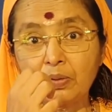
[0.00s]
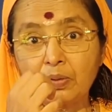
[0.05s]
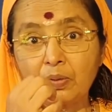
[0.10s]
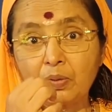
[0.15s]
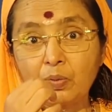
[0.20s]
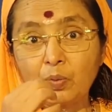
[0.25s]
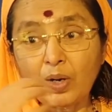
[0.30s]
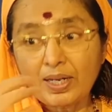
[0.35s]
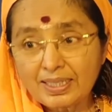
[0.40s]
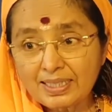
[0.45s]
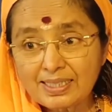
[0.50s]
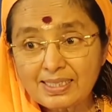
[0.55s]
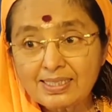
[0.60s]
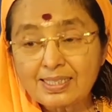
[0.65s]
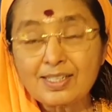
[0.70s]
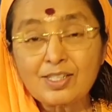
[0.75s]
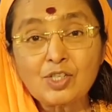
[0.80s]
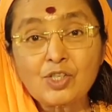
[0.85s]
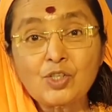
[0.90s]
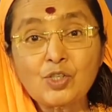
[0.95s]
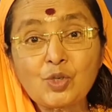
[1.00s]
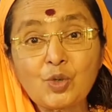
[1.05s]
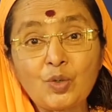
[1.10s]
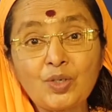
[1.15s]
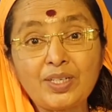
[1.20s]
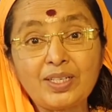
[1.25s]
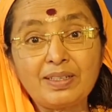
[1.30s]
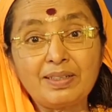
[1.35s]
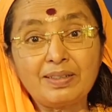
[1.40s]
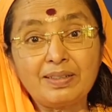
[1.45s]
what is his
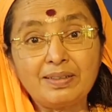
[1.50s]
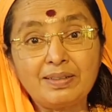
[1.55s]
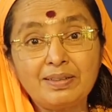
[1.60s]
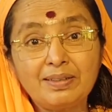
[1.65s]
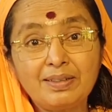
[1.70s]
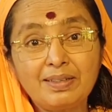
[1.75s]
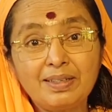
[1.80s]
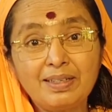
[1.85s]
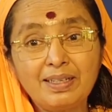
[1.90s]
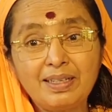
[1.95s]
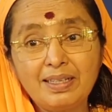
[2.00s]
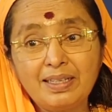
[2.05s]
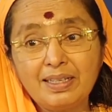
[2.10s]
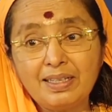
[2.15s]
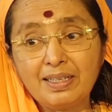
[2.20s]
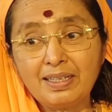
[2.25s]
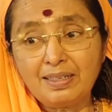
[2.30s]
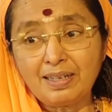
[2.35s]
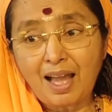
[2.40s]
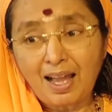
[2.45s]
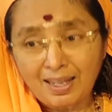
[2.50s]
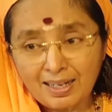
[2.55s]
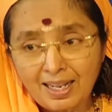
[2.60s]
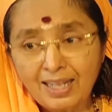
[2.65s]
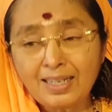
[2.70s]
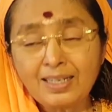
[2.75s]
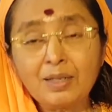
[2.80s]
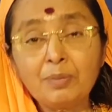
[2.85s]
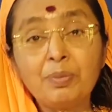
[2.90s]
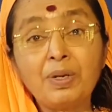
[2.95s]
story? In
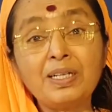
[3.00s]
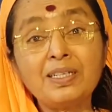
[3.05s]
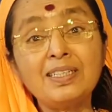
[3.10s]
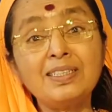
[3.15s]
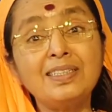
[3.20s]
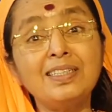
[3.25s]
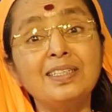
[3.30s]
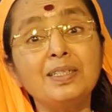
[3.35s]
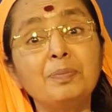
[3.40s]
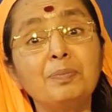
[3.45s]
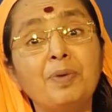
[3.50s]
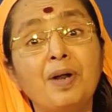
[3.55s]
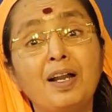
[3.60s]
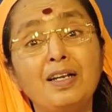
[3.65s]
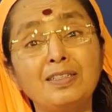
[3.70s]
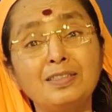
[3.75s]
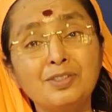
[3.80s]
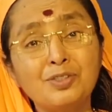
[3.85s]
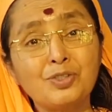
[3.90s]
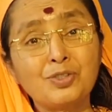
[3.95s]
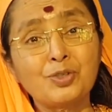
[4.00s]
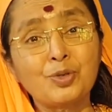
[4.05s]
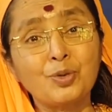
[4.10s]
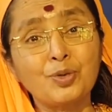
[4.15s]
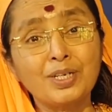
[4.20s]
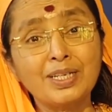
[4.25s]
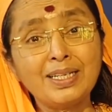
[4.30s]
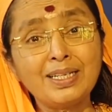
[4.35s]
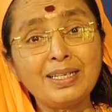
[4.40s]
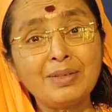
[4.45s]
Narayana Bhattatharipada's
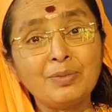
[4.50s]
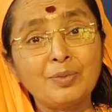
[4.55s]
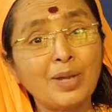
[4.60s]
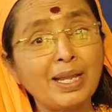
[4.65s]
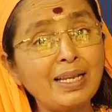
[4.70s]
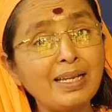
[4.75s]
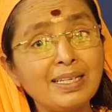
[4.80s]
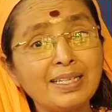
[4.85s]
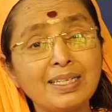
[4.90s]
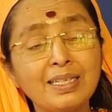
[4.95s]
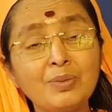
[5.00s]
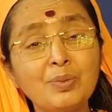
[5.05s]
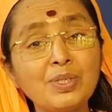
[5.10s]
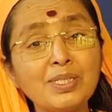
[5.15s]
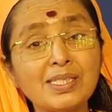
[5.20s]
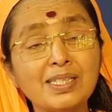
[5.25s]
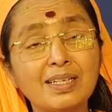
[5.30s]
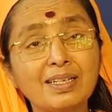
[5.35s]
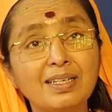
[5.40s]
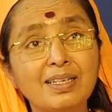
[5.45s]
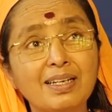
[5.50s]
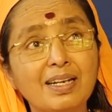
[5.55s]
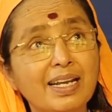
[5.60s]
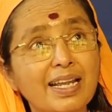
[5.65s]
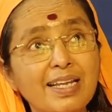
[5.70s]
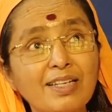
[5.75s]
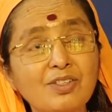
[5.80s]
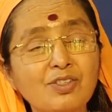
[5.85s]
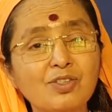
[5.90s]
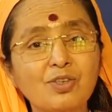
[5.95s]
story, well, he was a
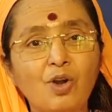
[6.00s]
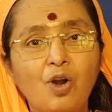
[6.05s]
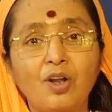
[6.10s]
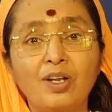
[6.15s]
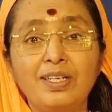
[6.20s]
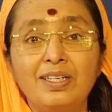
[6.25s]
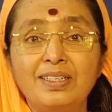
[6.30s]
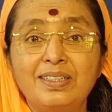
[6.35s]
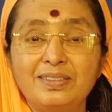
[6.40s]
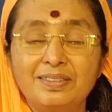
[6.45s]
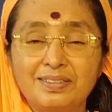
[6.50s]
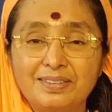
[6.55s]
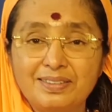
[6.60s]
great scholar